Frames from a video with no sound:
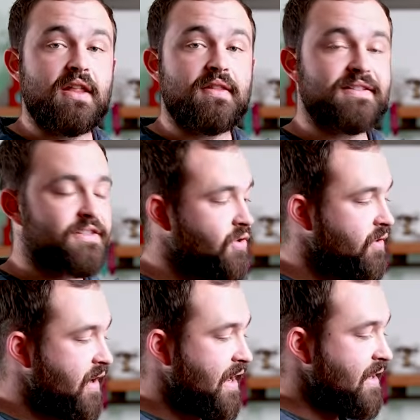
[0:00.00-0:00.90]
This is
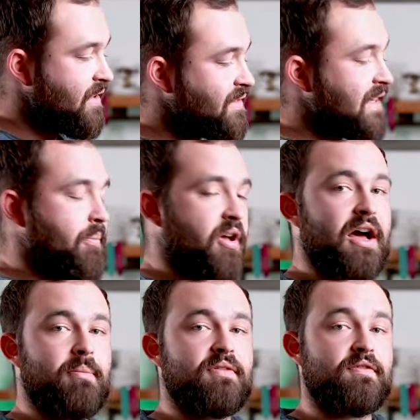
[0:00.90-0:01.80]
sort of a step
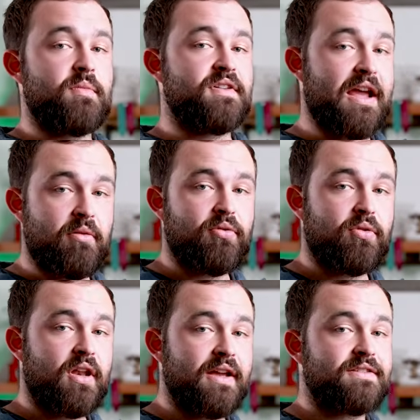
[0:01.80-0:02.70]
up from the
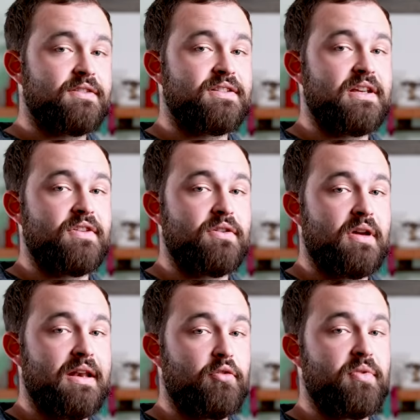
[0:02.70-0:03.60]
Downpour Light, so it's giving you
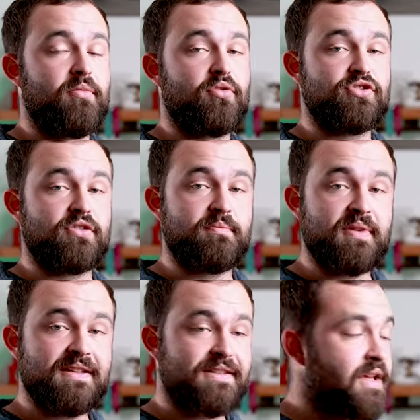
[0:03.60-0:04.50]
a little bit more
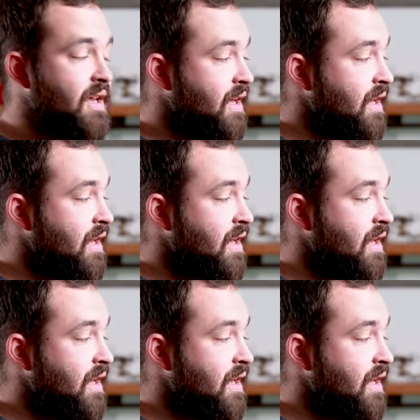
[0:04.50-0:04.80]
durability.